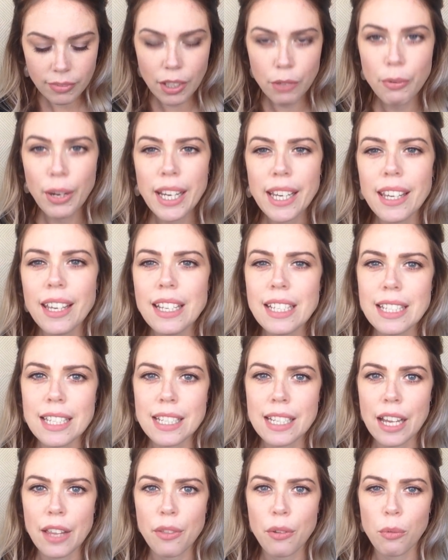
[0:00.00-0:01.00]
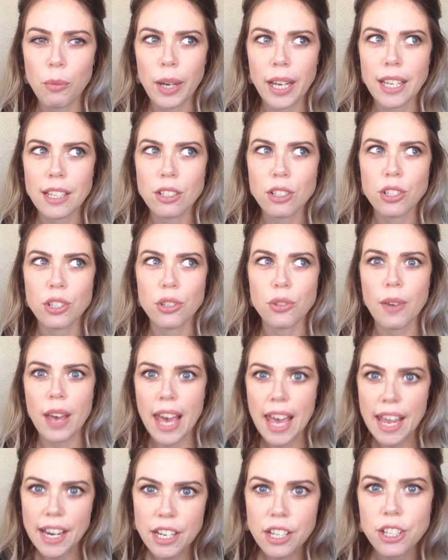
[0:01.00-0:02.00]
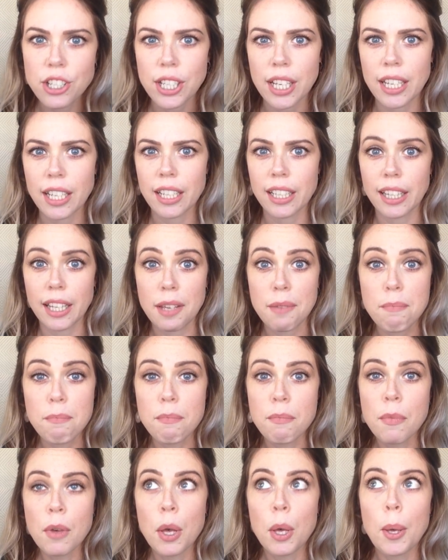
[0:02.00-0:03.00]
Reiki is another way to energetically,